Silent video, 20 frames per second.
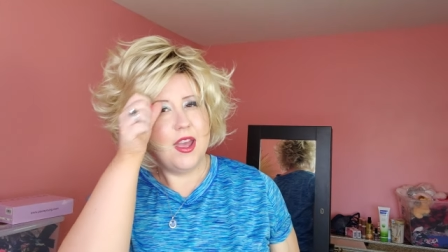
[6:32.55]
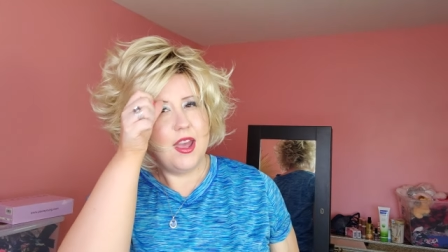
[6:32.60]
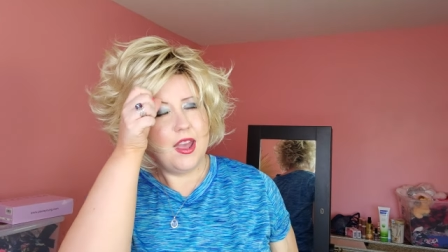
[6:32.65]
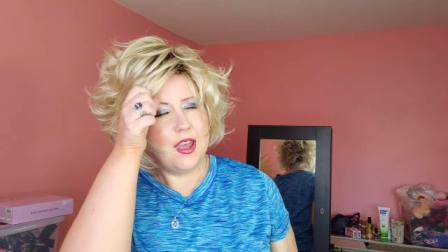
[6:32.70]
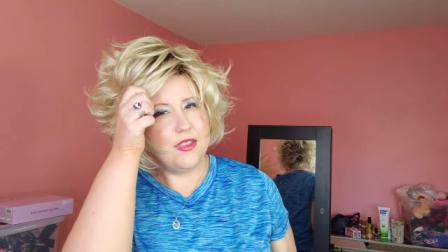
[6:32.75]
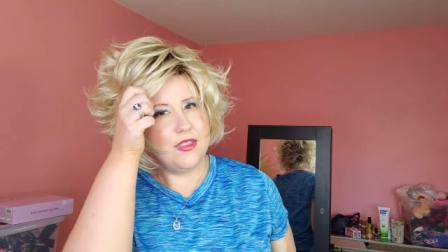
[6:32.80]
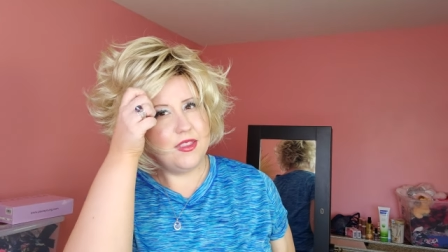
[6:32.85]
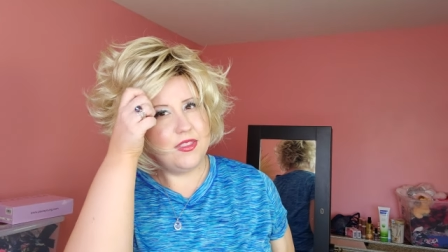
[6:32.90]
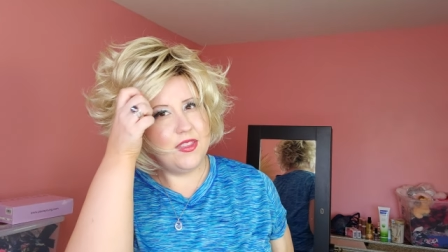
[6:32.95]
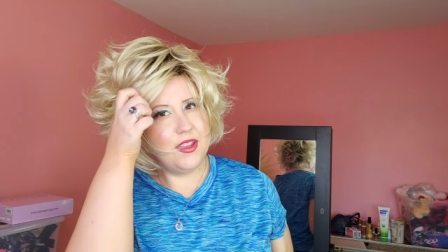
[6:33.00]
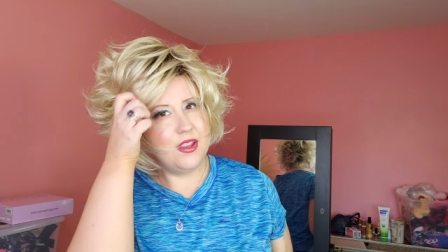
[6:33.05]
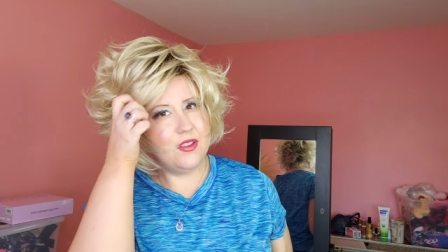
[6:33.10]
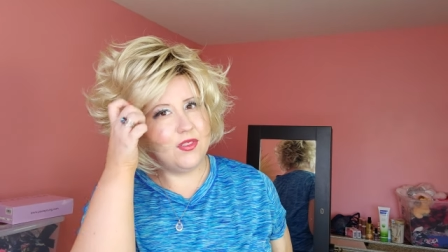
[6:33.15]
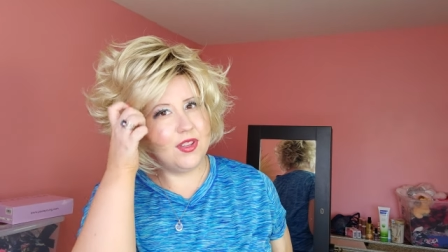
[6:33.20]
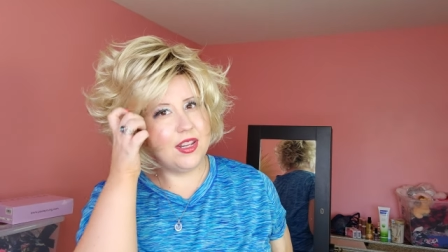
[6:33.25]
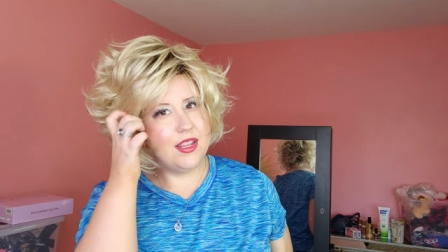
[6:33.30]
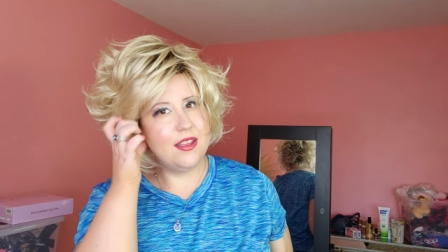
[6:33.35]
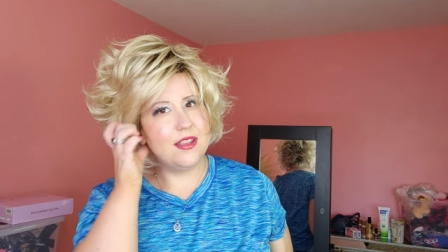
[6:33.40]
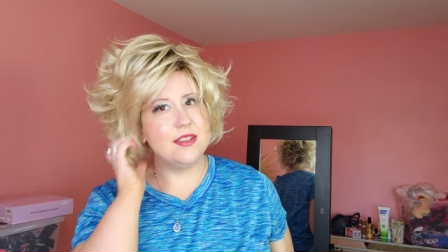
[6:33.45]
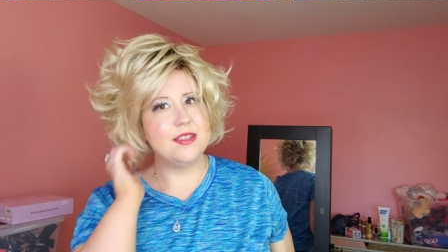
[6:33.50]
And the thing of
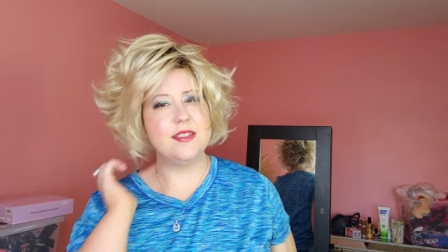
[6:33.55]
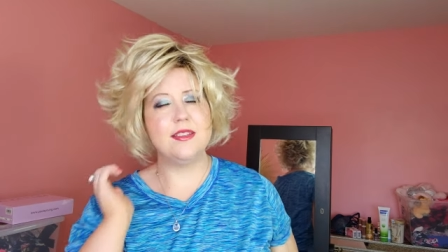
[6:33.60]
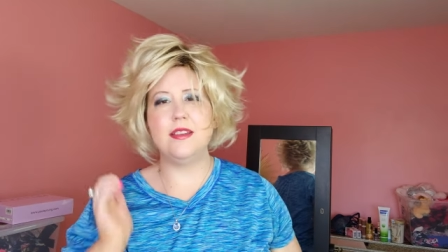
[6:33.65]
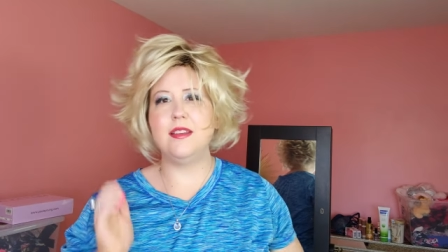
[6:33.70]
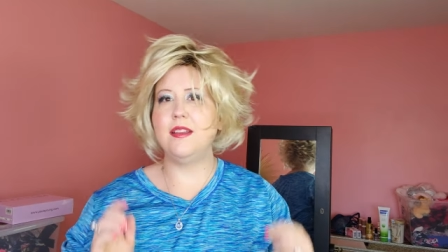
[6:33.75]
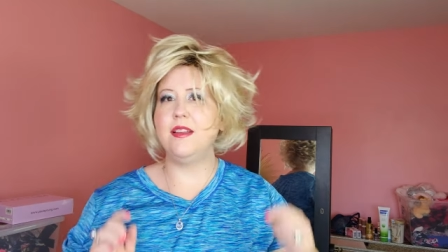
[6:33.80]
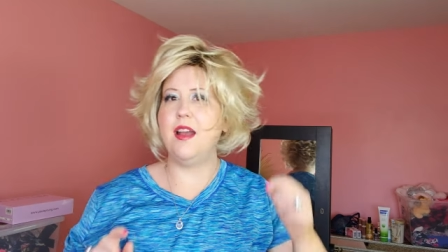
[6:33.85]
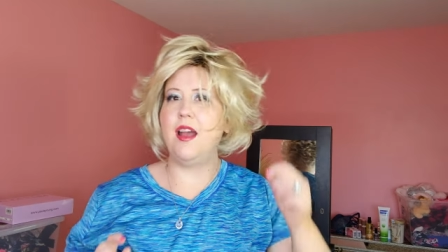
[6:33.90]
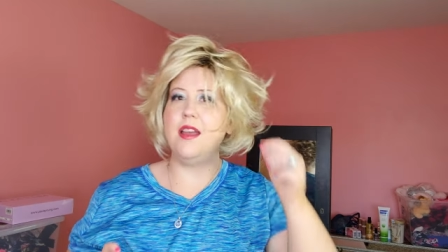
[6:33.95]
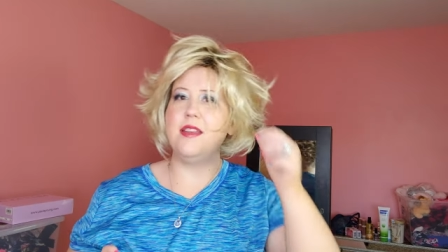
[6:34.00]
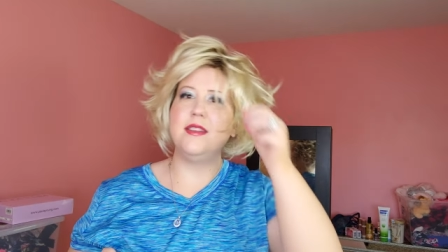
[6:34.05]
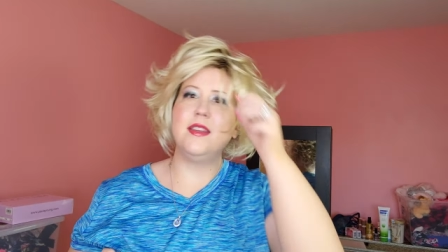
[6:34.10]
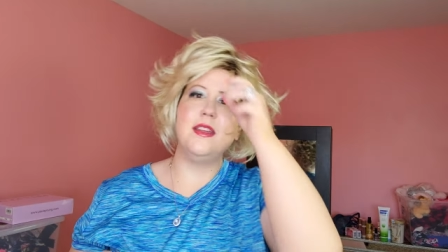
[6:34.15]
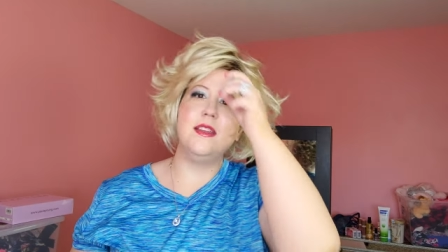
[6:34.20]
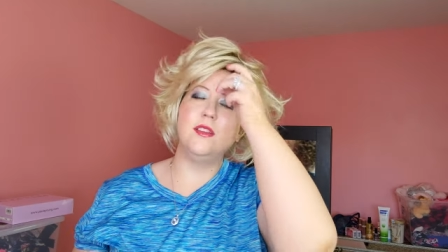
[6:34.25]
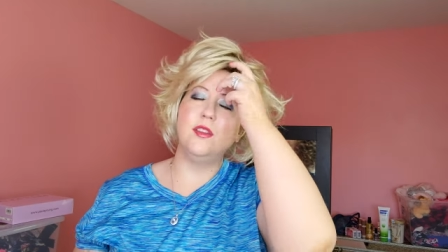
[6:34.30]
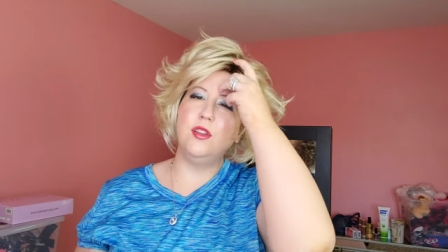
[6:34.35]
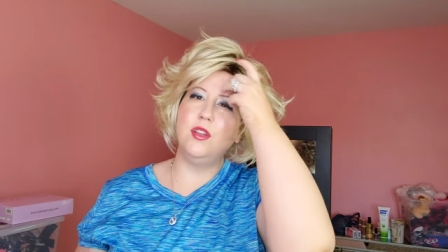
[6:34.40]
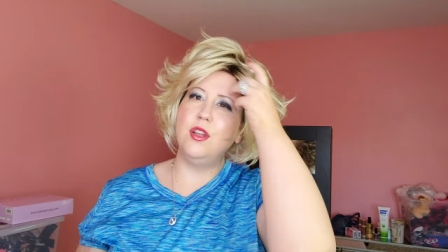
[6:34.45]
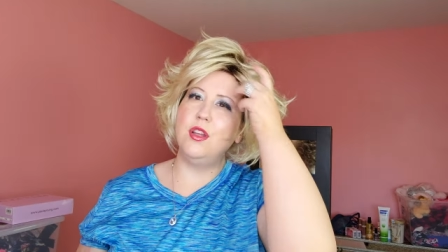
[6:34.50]
it is, guys,
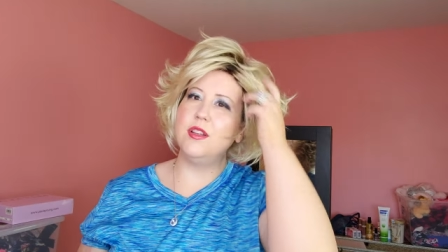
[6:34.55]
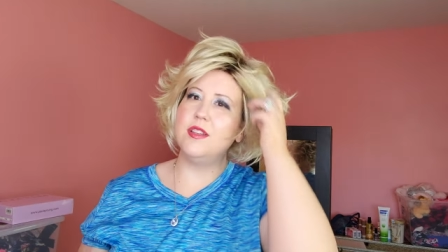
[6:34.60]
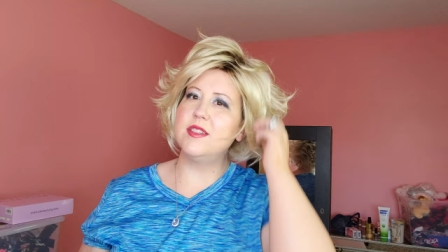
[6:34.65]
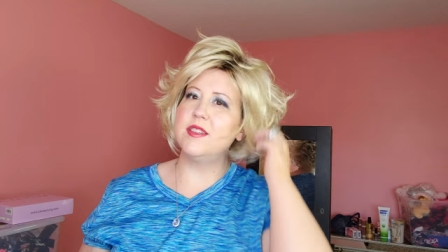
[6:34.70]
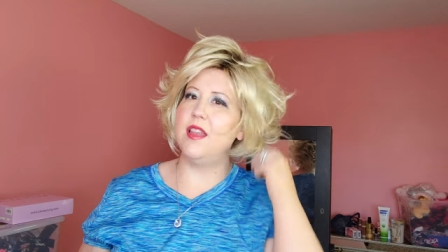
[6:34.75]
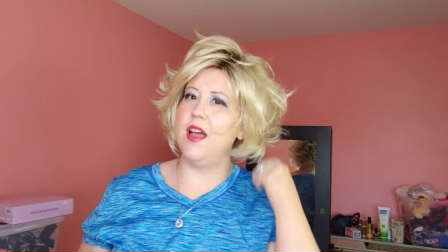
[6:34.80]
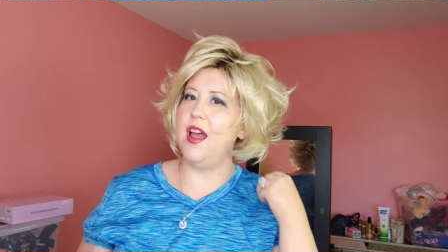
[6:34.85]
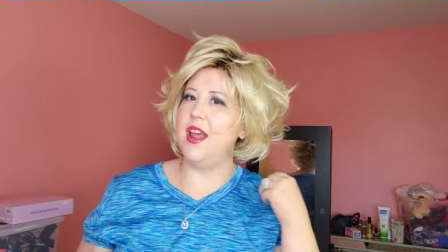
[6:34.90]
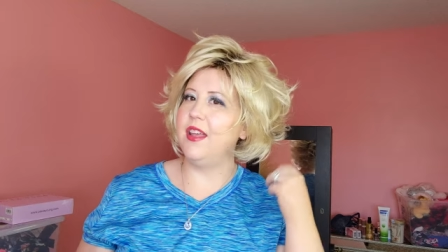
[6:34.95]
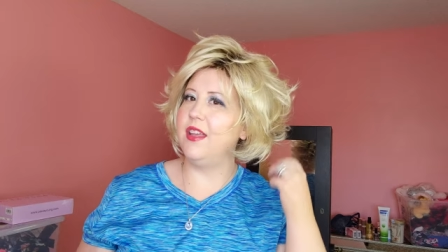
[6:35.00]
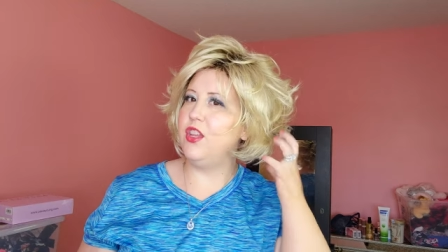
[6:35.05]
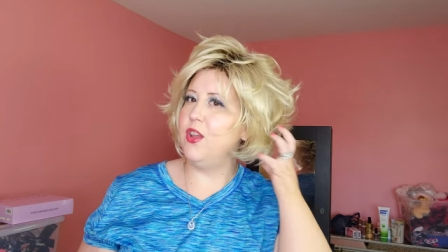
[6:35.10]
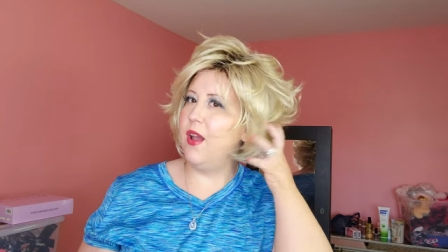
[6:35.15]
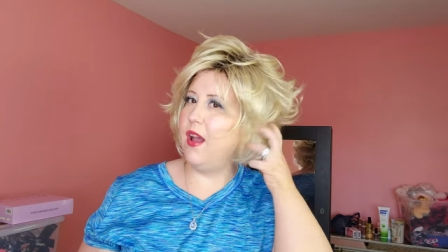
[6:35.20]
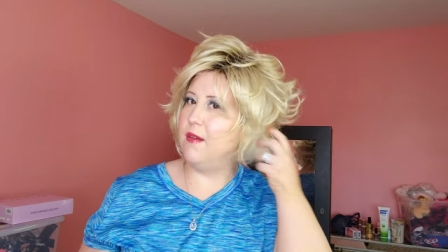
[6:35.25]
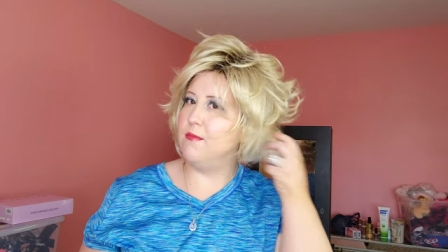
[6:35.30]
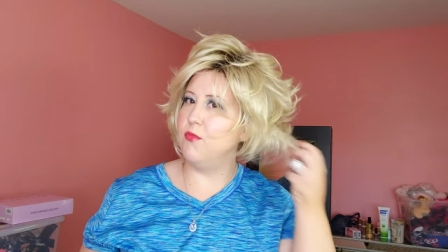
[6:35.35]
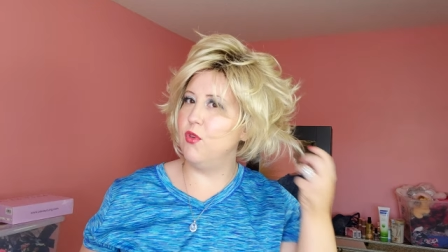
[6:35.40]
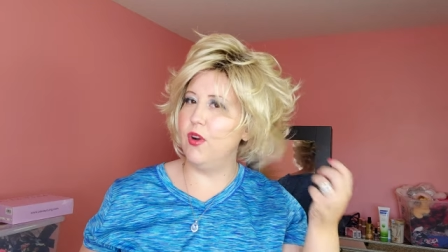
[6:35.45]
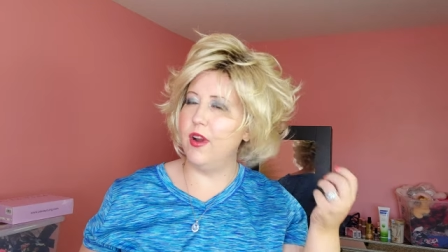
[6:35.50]
it looks like you
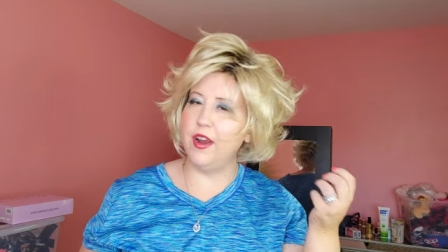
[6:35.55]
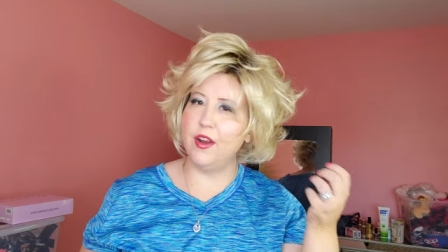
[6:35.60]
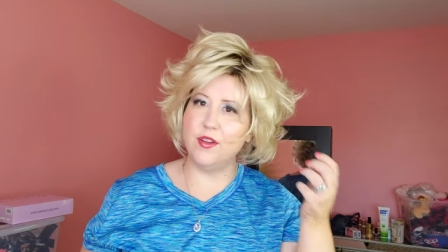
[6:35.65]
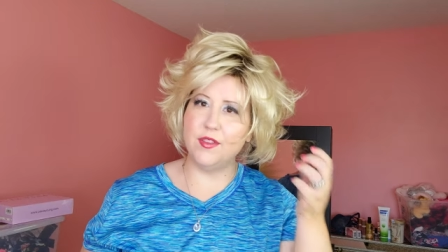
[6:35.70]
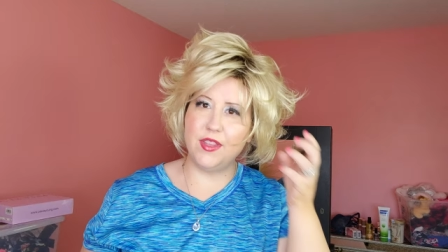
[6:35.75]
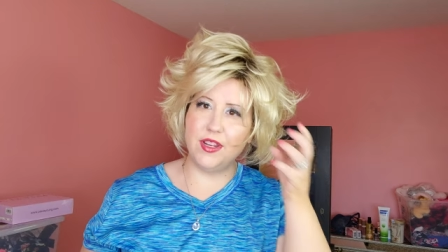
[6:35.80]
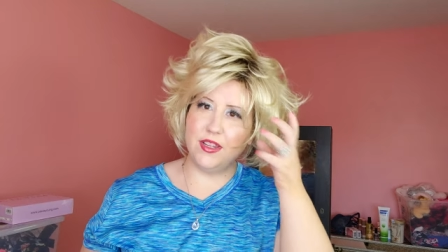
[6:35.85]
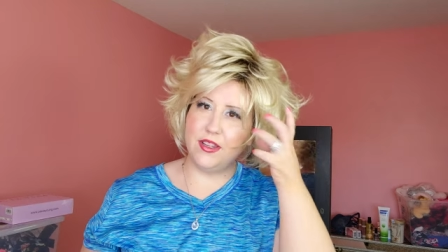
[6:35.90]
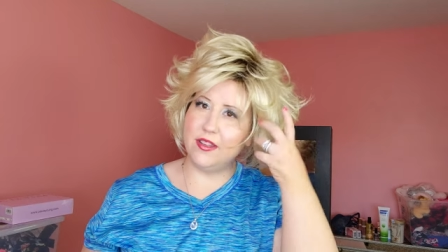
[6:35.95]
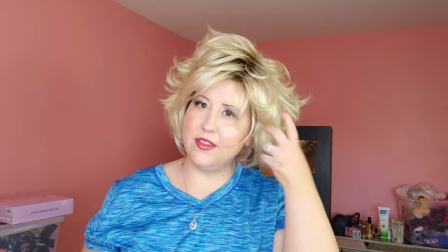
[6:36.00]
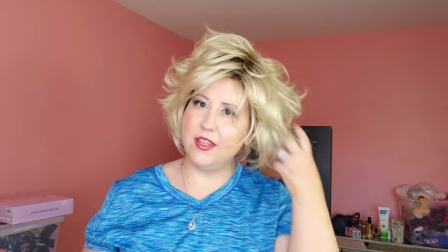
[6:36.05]
have more hair than,